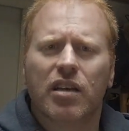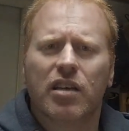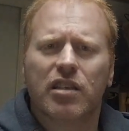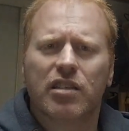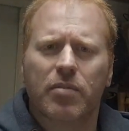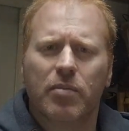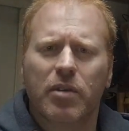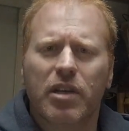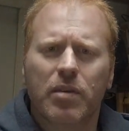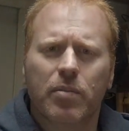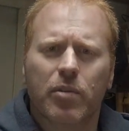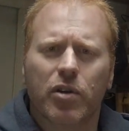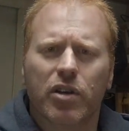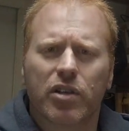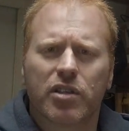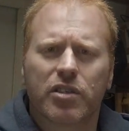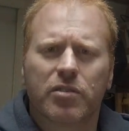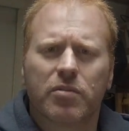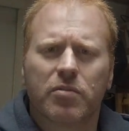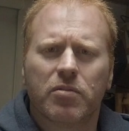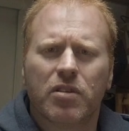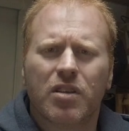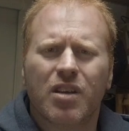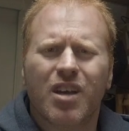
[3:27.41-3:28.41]
as a
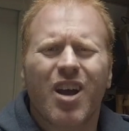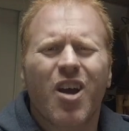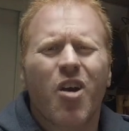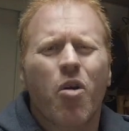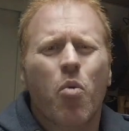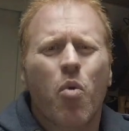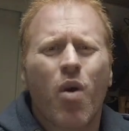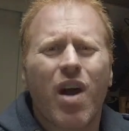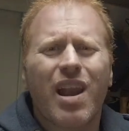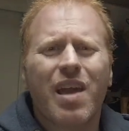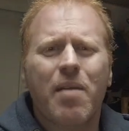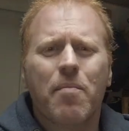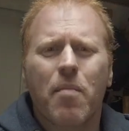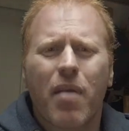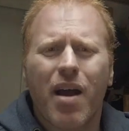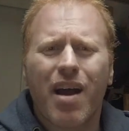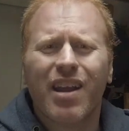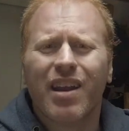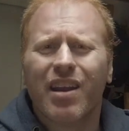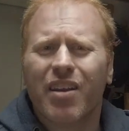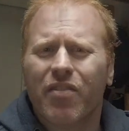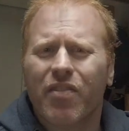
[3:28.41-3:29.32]
minibus? Well, it might